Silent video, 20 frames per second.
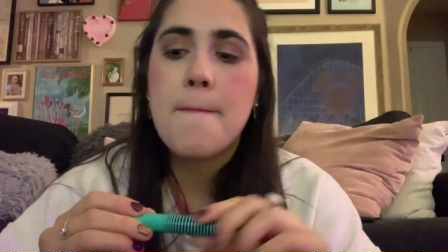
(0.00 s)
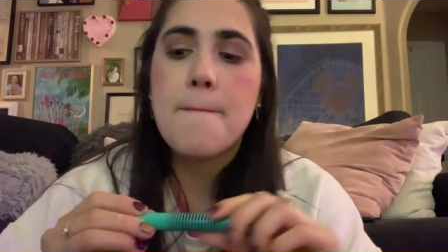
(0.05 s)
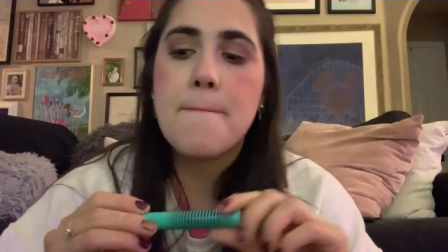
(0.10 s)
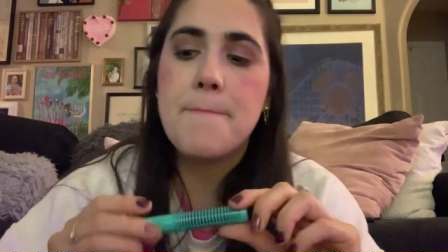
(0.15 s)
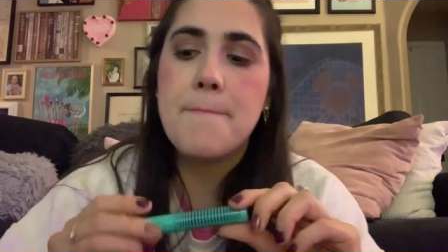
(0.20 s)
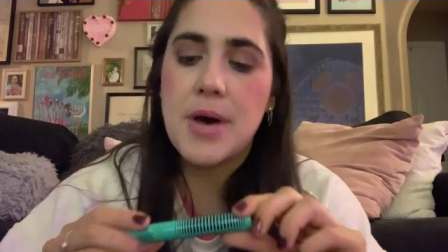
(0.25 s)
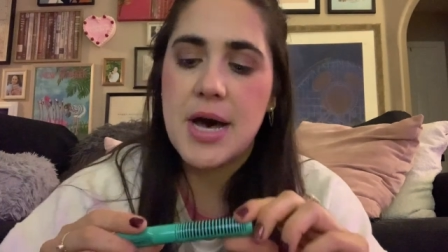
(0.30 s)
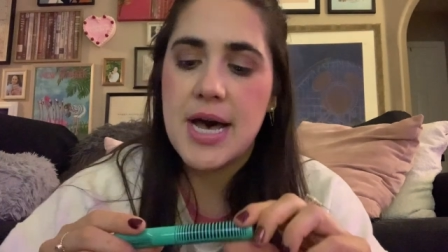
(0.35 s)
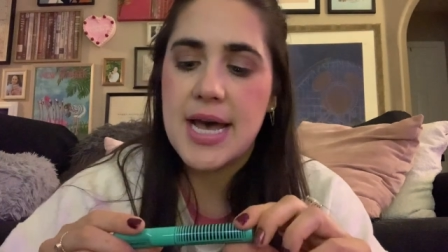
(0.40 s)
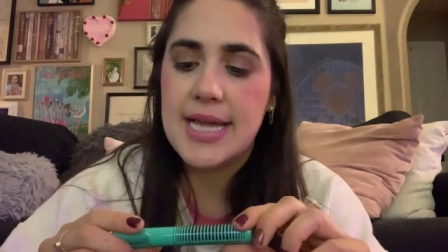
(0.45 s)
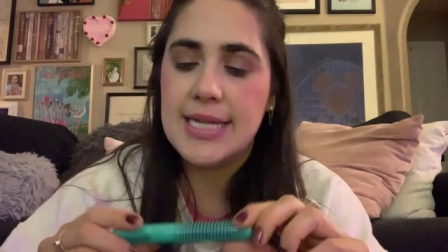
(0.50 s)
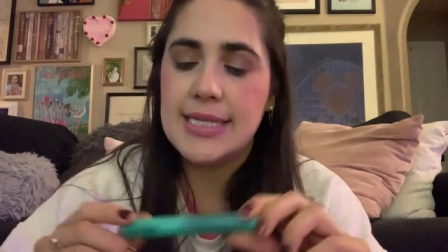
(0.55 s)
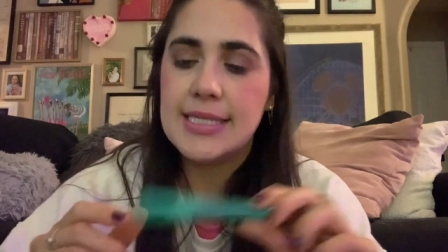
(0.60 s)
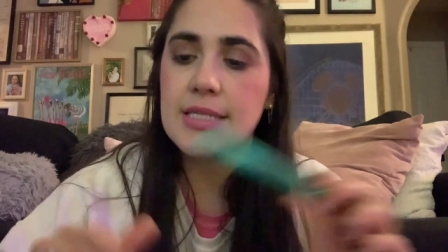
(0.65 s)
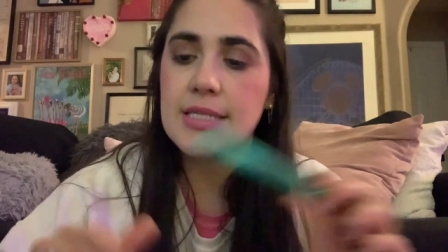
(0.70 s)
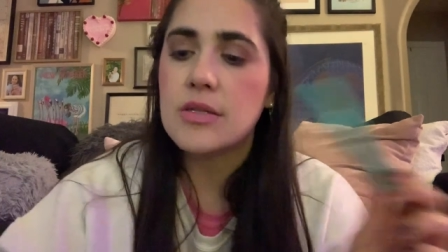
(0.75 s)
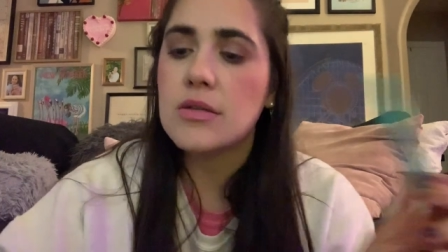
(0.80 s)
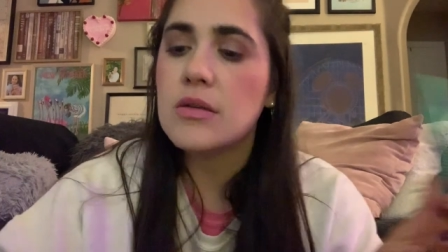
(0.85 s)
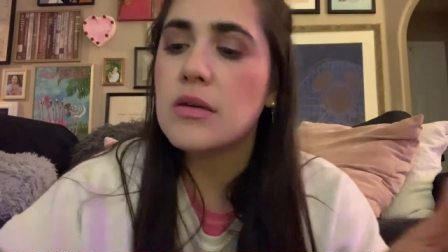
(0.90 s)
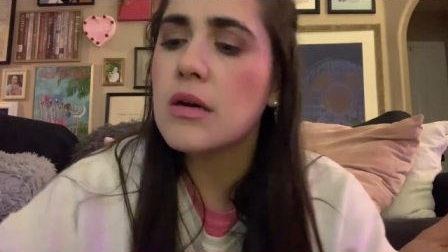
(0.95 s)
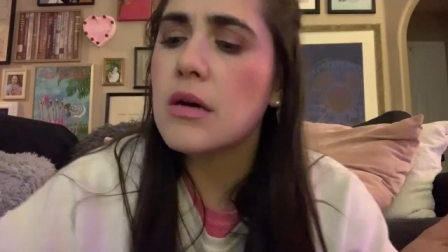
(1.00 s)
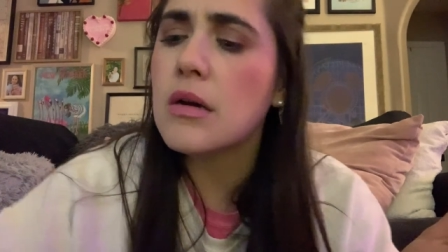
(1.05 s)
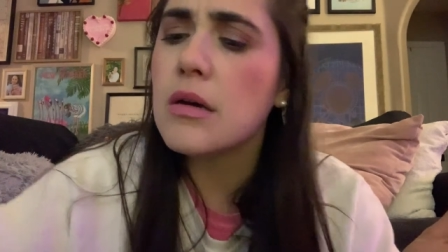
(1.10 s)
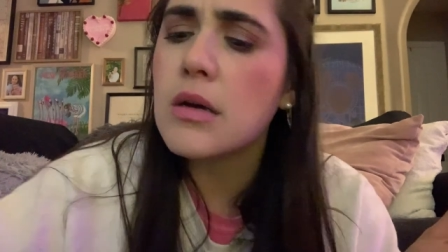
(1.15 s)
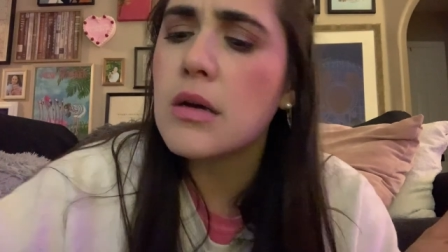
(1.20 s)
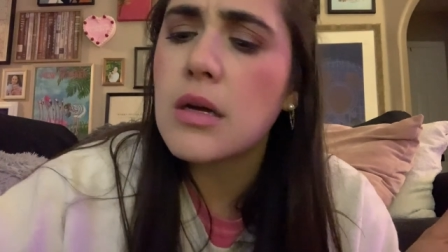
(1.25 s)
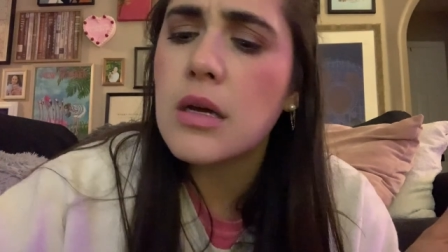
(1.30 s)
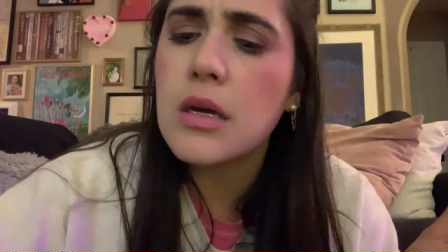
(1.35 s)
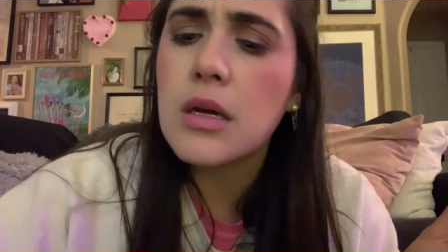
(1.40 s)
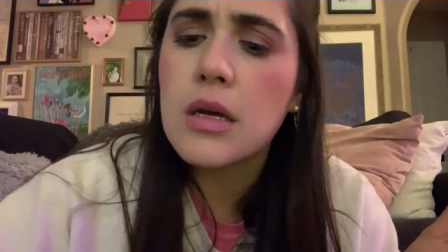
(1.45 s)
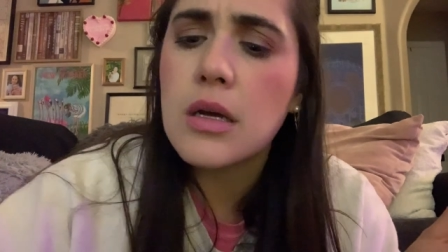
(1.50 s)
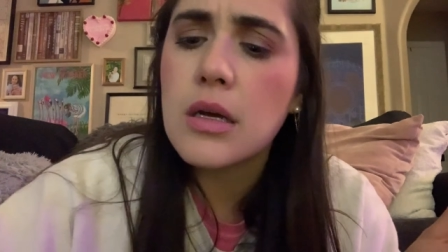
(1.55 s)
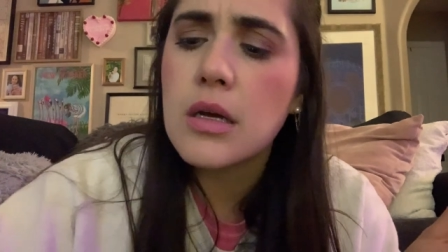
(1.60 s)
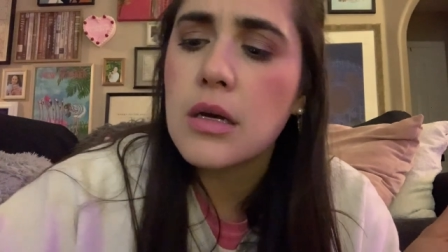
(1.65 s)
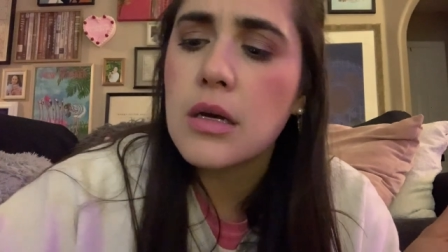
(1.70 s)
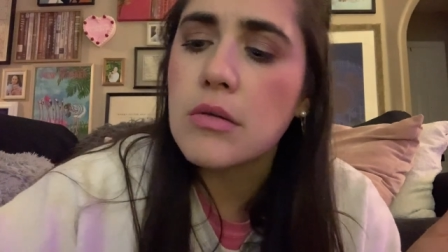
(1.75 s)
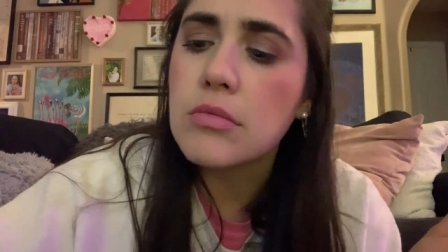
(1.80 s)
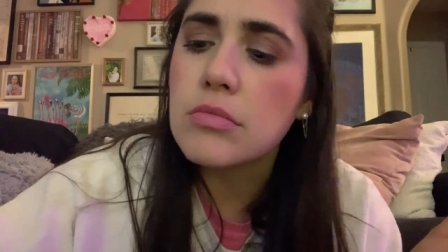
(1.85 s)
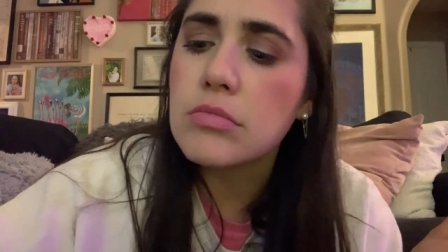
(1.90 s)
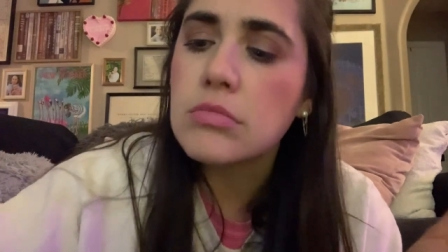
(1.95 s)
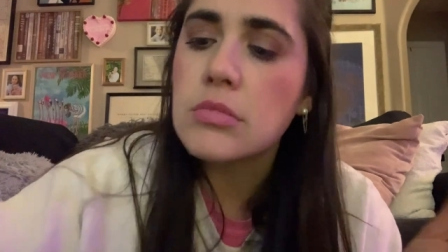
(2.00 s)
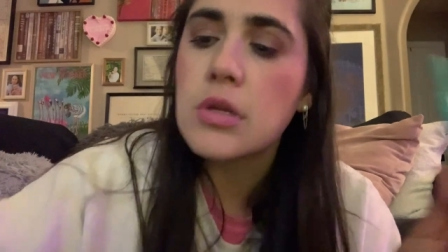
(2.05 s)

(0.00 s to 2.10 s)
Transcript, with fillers: But, oh,